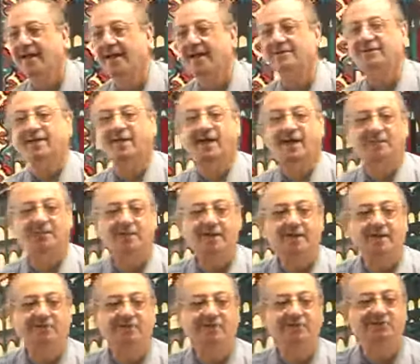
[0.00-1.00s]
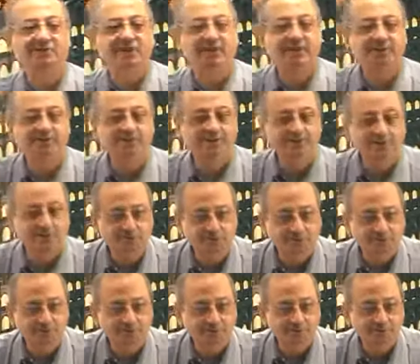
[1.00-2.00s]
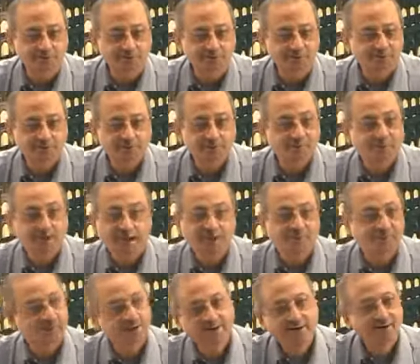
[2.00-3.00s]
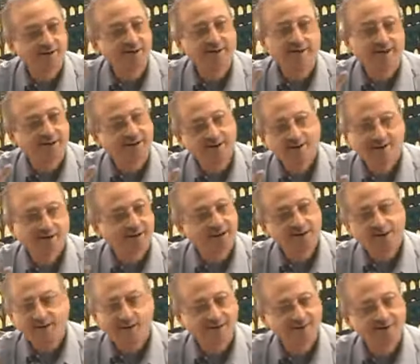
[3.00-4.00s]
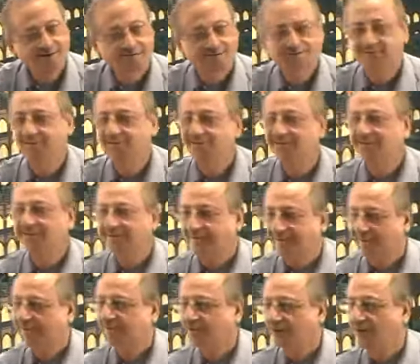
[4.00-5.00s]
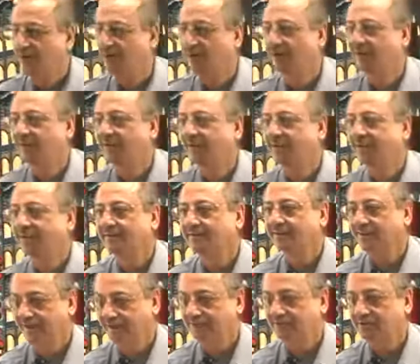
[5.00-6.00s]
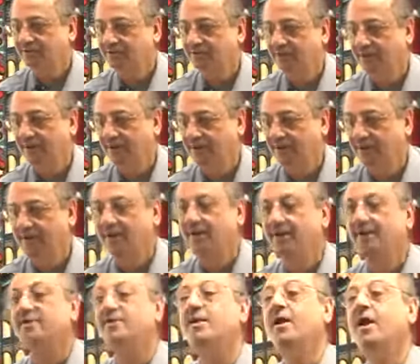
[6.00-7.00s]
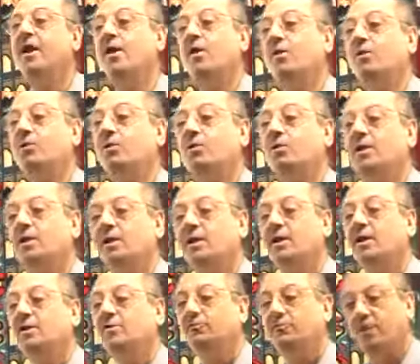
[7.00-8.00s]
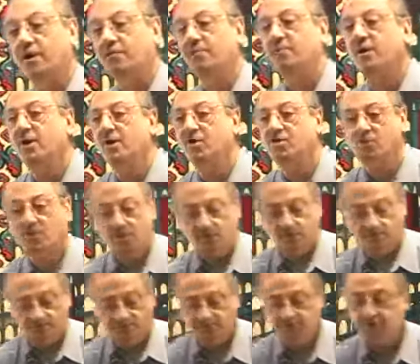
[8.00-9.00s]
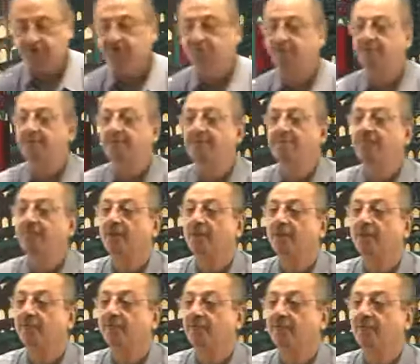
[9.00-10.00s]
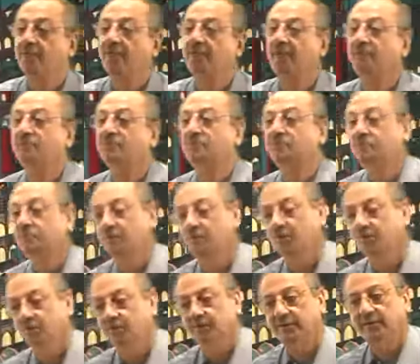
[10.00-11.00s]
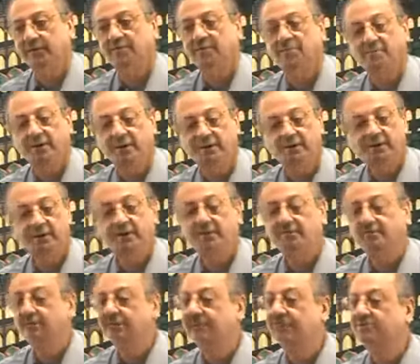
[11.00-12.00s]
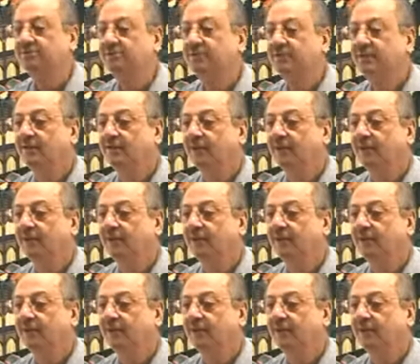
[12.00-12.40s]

And the khabar will change into khabar inna. Khalas. That's all there is to be learned. Now, from now onwards, we will come to know that many of these